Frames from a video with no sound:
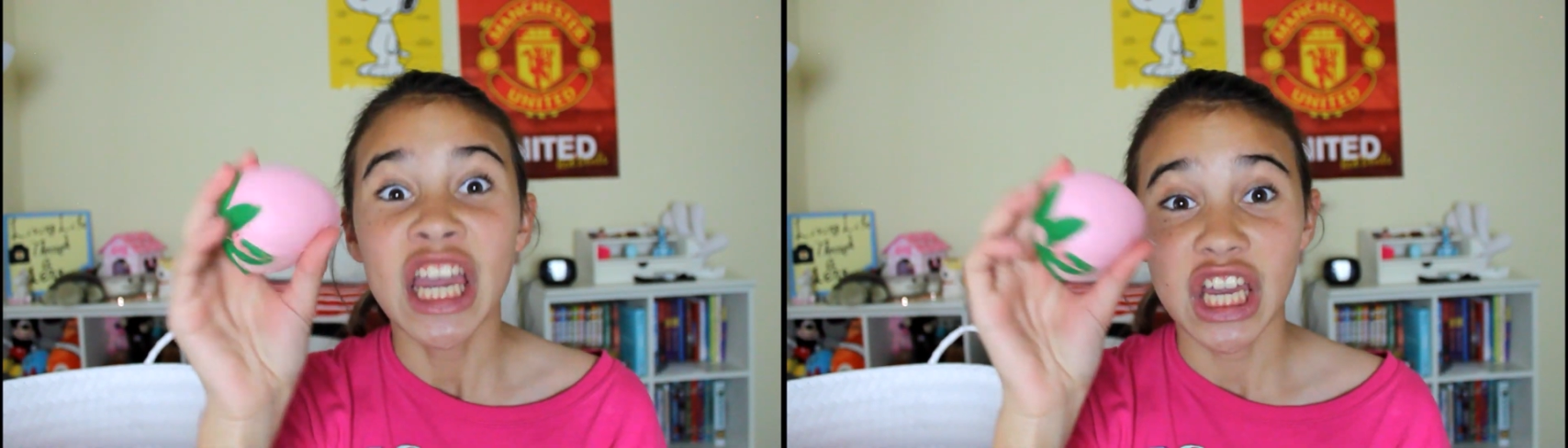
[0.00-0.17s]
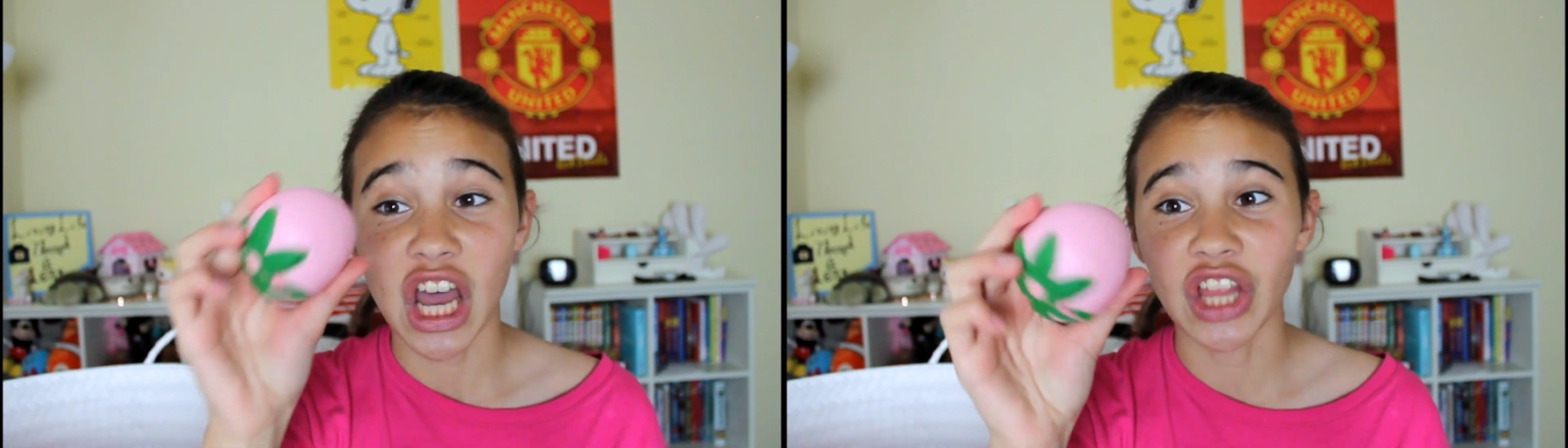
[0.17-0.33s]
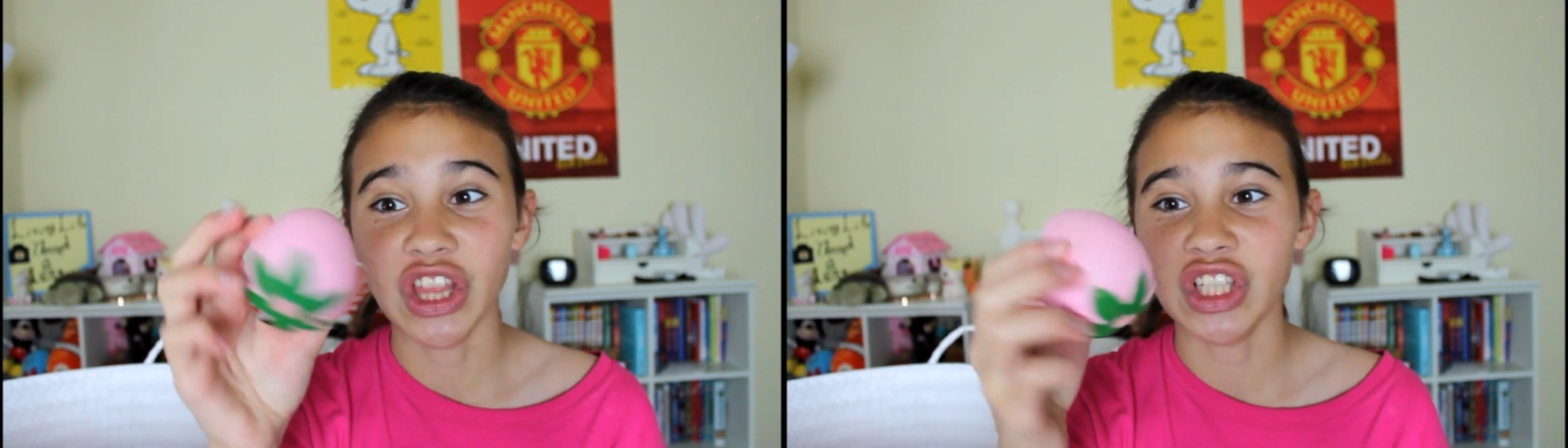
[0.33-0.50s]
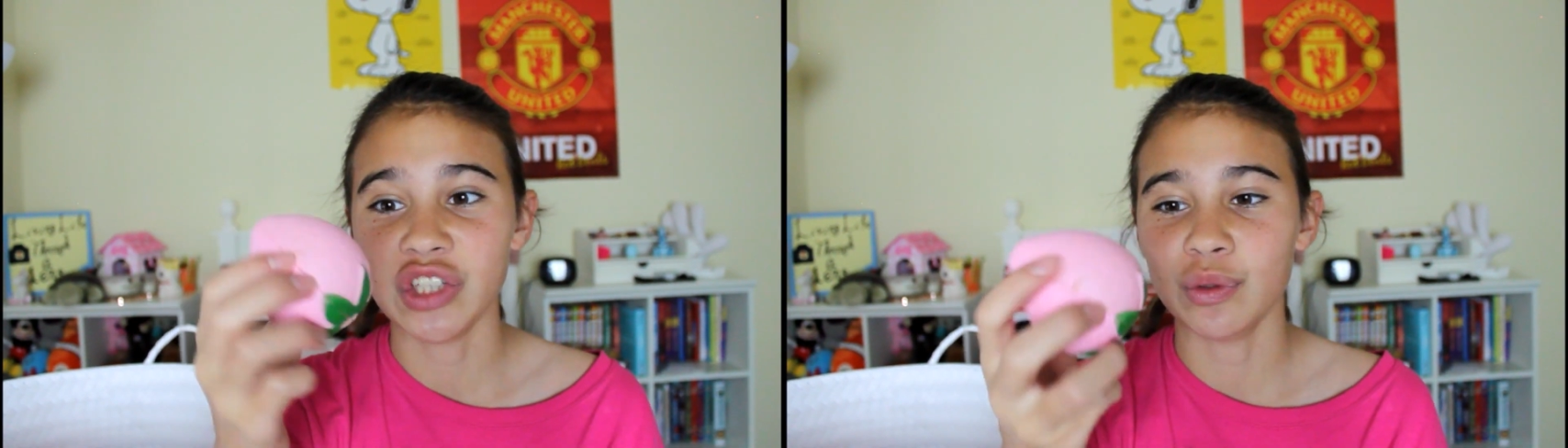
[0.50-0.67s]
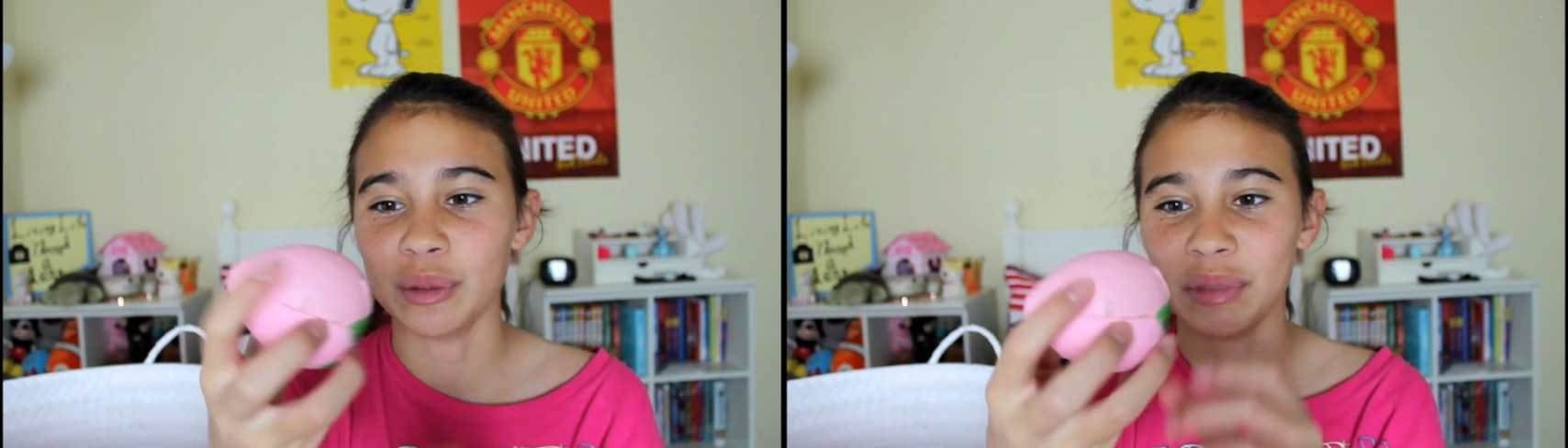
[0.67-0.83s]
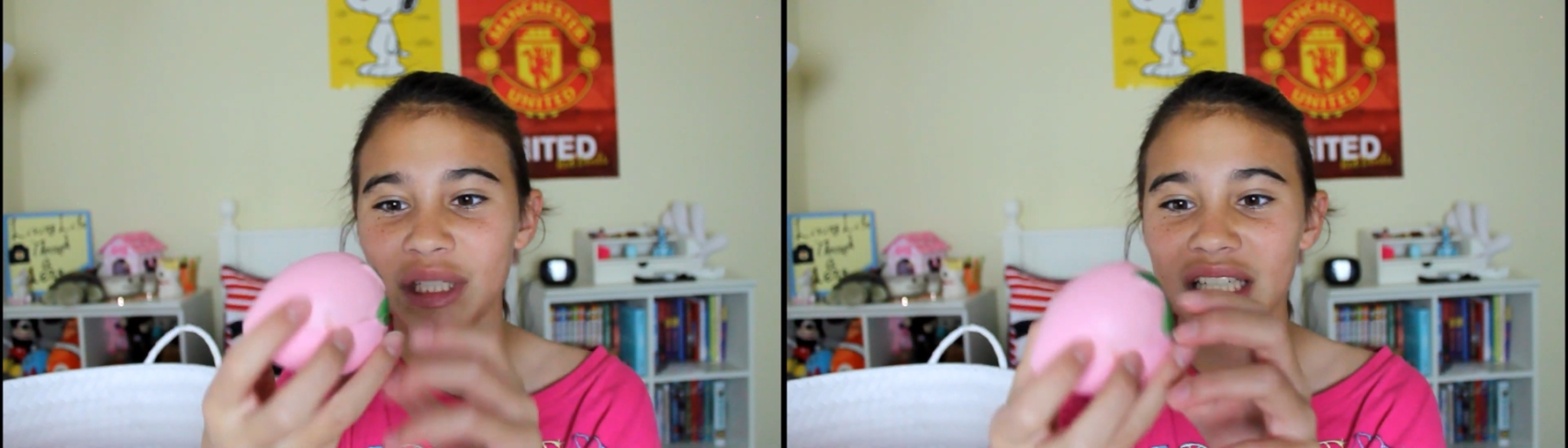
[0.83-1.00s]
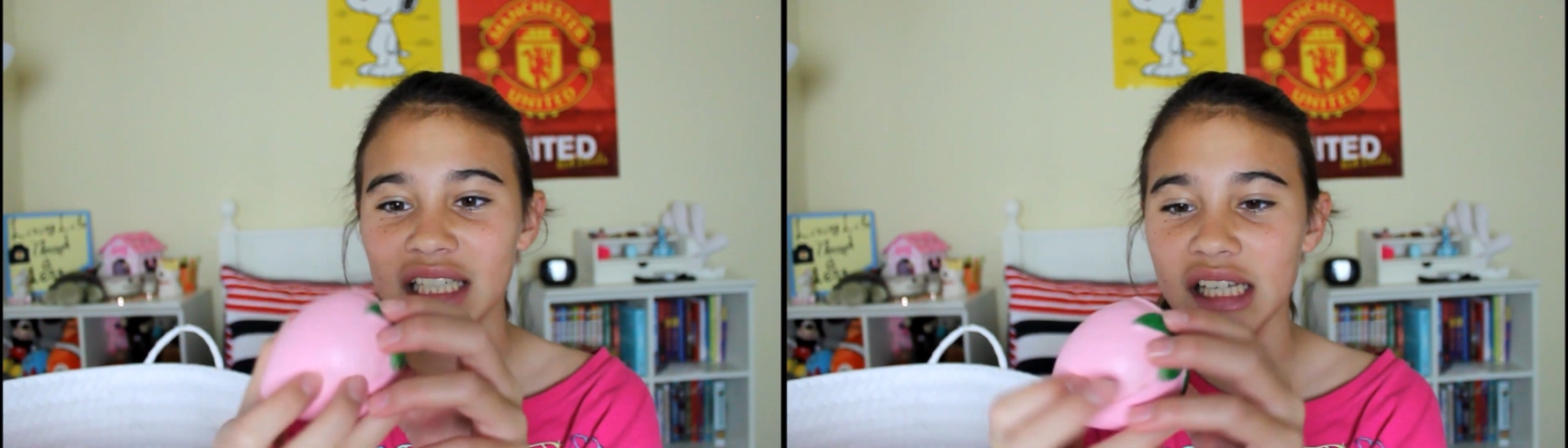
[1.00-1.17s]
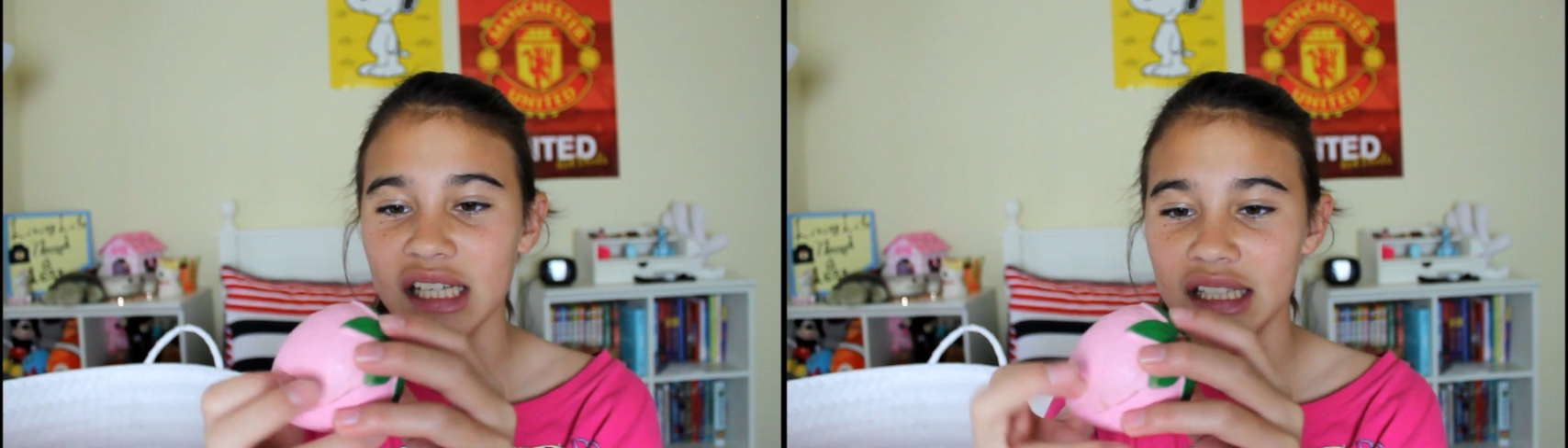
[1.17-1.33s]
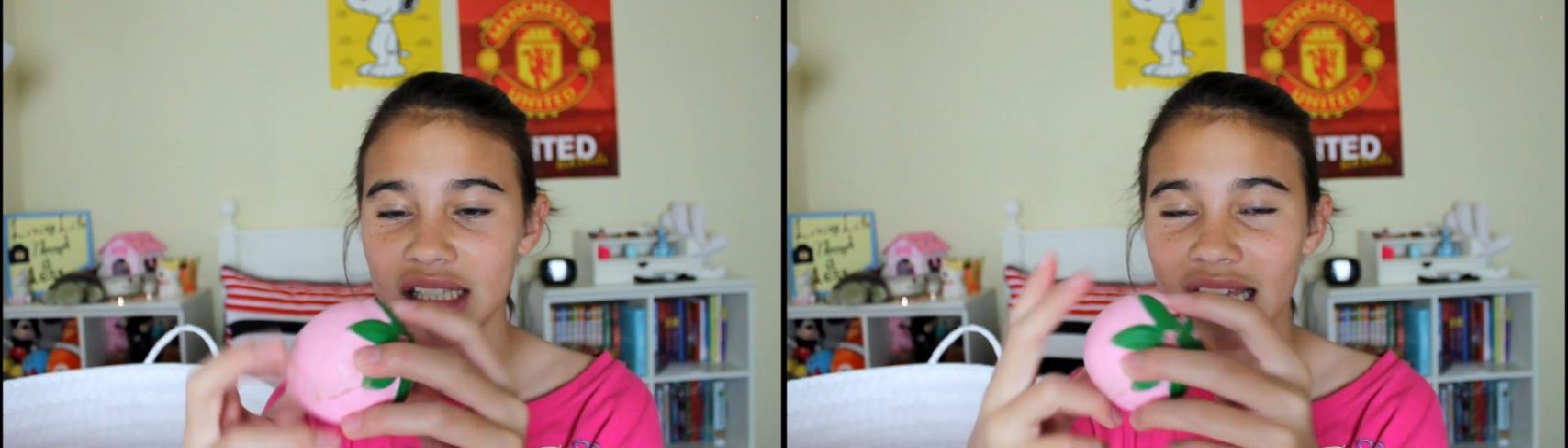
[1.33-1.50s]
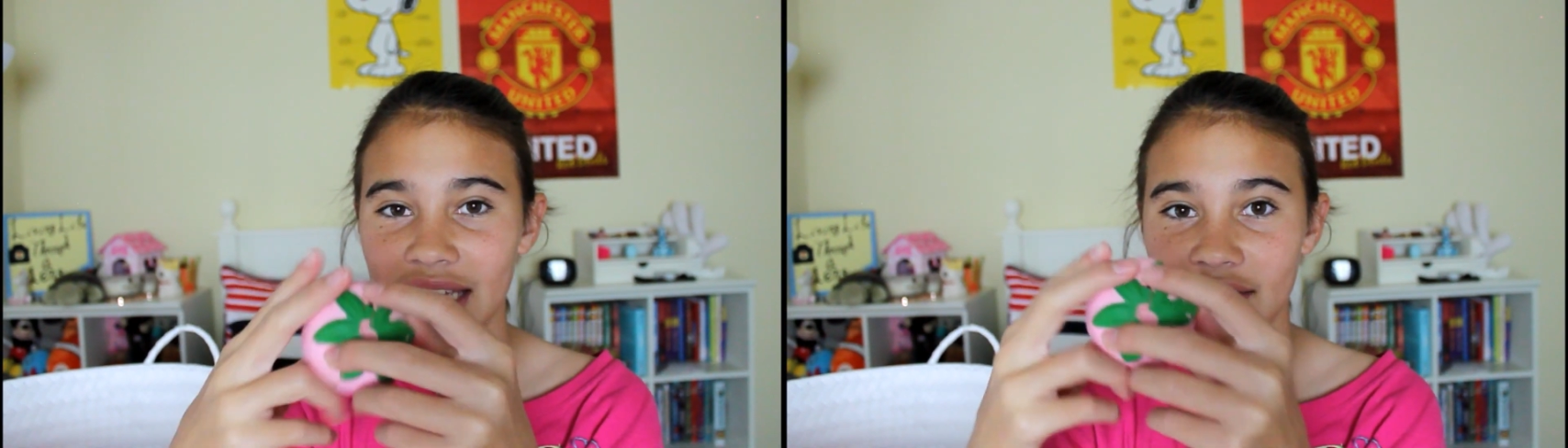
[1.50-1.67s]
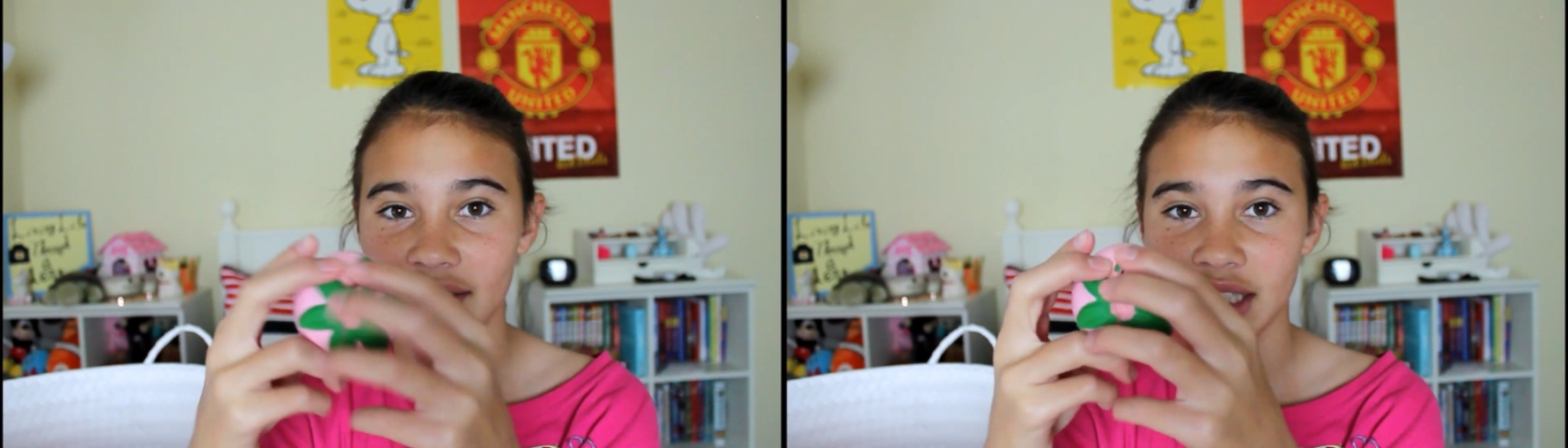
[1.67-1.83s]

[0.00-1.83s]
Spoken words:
cut this one because, like,